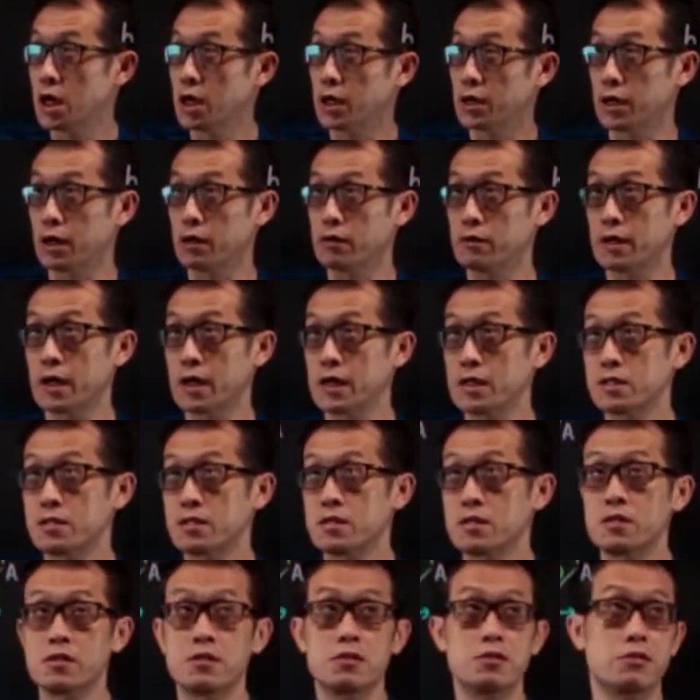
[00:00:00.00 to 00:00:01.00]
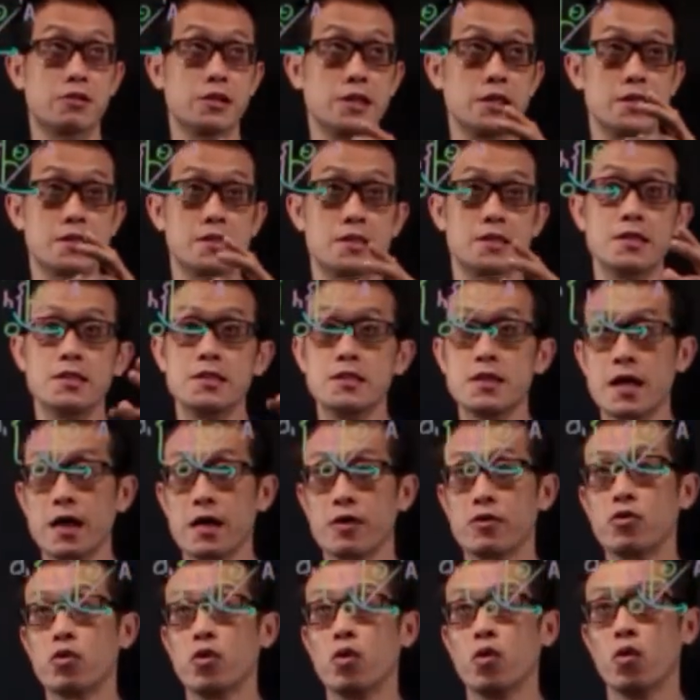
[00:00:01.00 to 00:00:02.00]
Now there's three
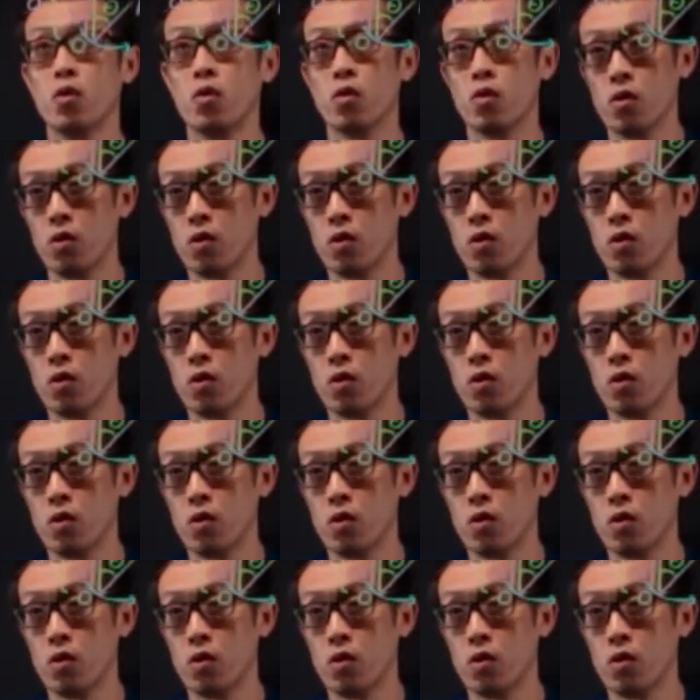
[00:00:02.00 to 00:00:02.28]
scenarios